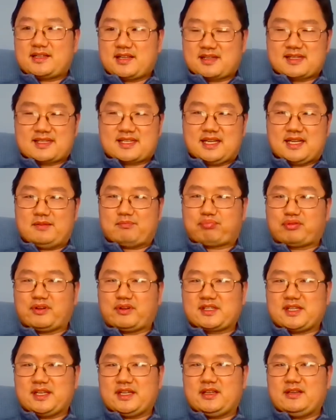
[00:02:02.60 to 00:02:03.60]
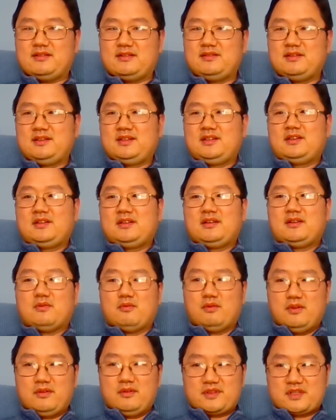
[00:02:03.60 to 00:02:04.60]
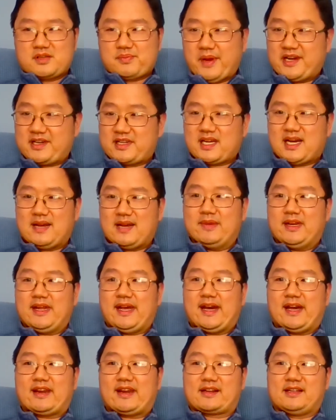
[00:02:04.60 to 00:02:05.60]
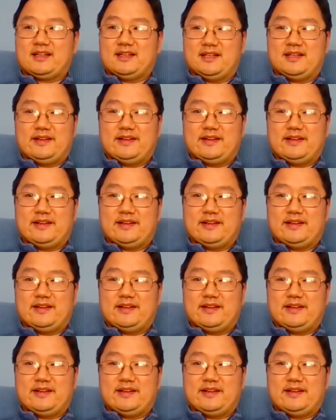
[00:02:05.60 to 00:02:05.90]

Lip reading: state prison, spend time in Attica